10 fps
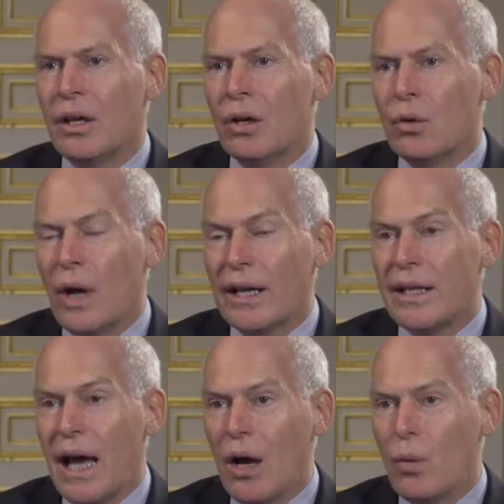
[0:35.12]
Right
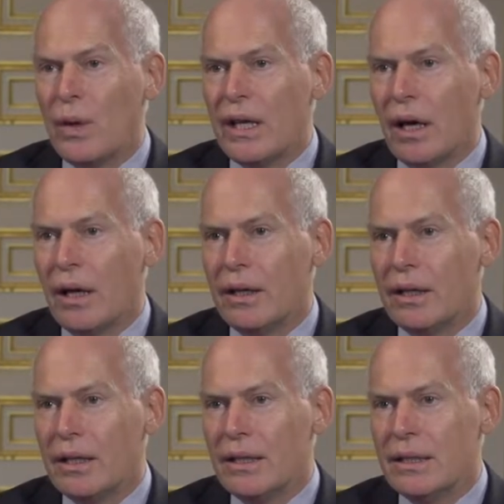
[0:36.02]
now we are
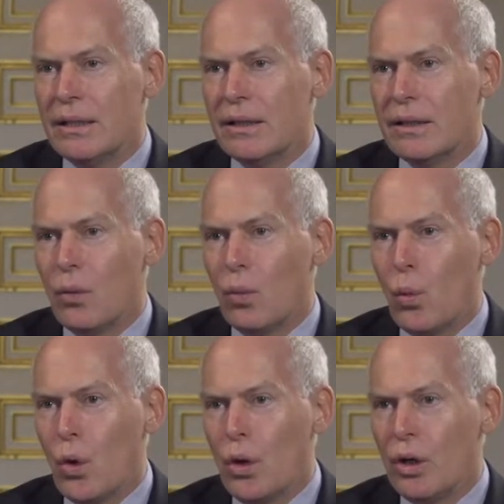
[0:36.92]
in a
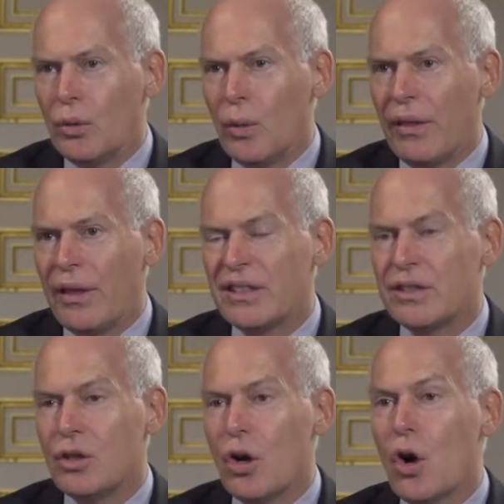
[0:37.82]
world where there's
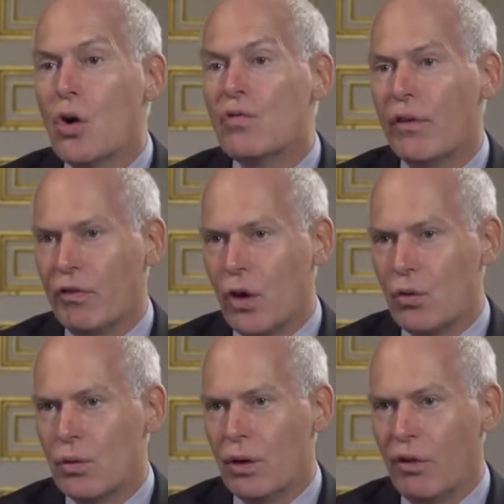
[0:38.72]
an
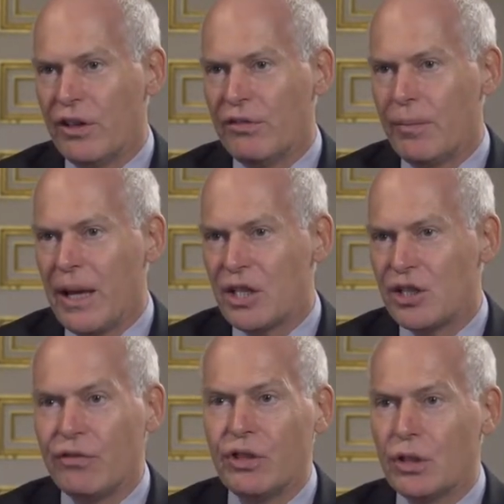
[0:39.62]
overflow of
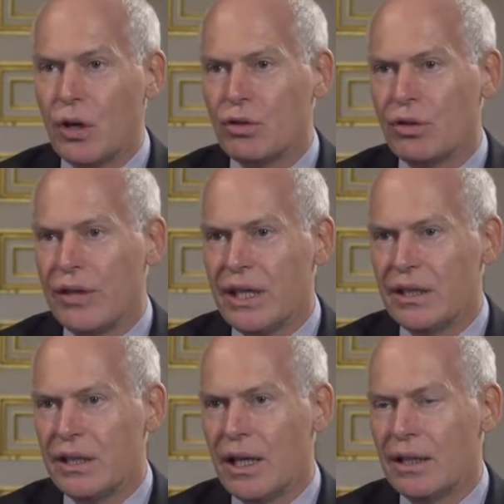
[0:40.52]
information. If you go to the
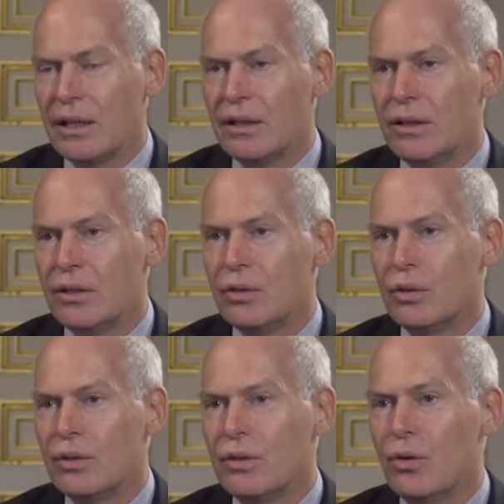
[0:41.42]
internet, you
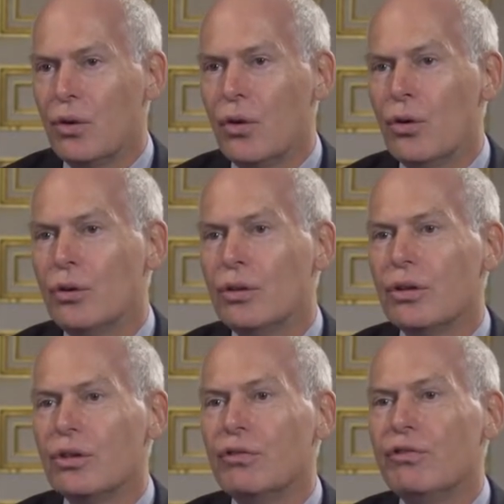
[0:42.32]

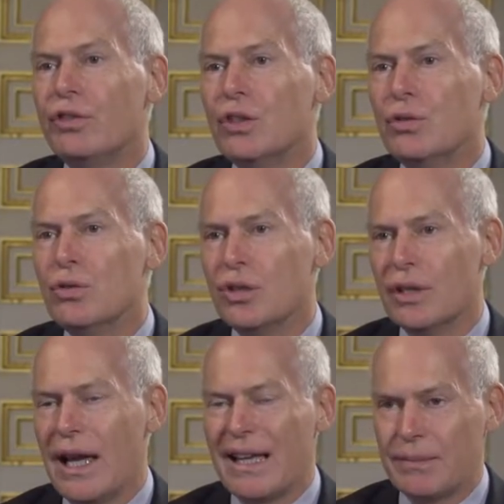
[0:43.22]
earn
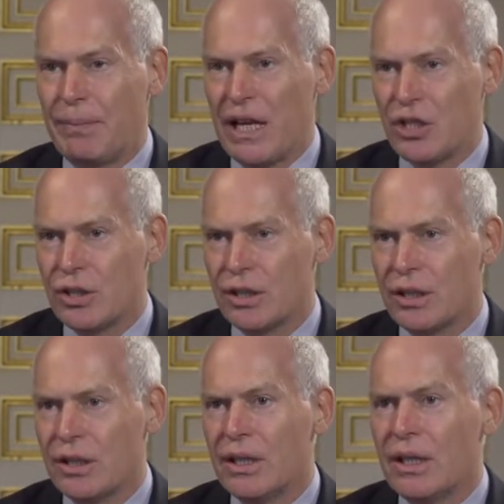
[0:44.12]
confusion as a patient.
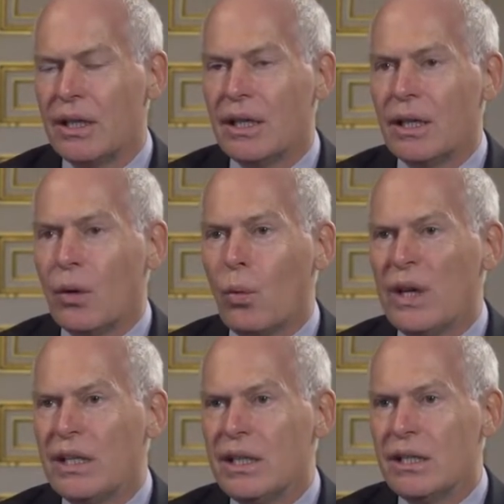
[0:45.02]

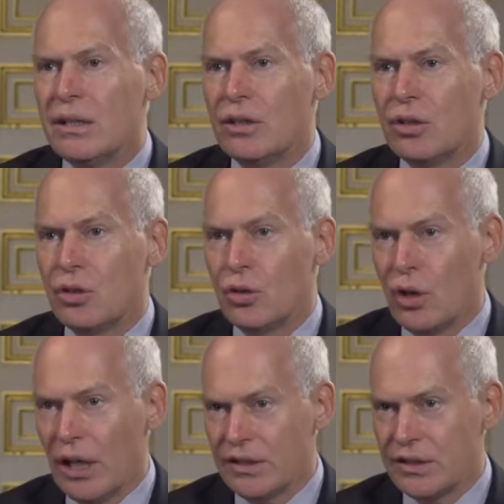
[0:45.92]
We need
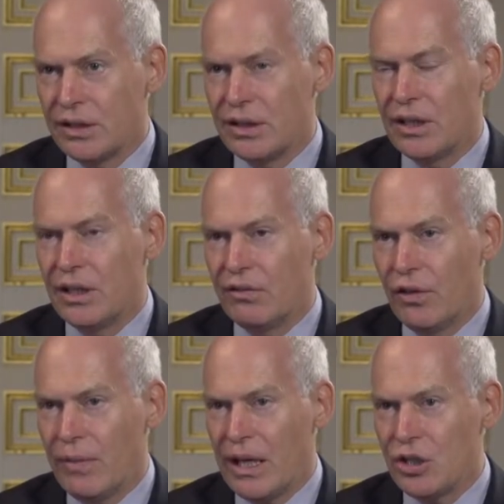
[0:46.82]
trusted
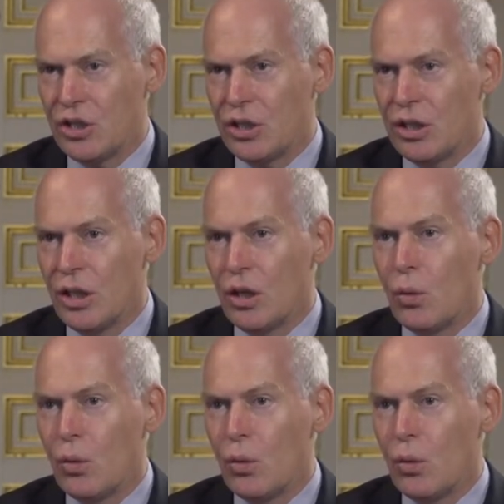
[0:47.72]
information.